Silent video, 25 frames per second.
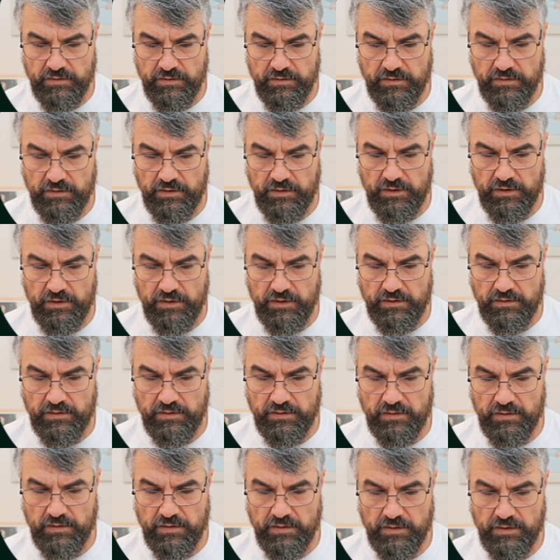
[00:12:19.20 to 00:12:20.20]
your
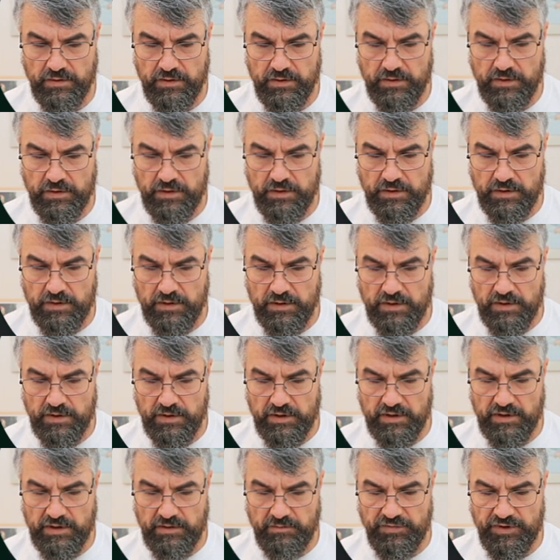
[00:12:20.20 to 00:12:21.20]

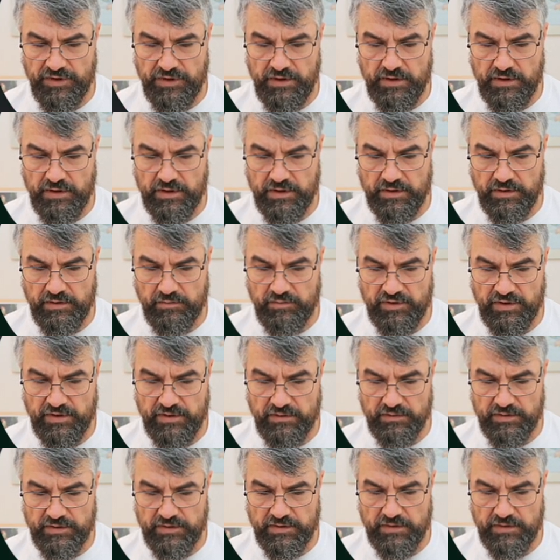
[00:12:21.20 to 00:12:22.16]
IP and browser.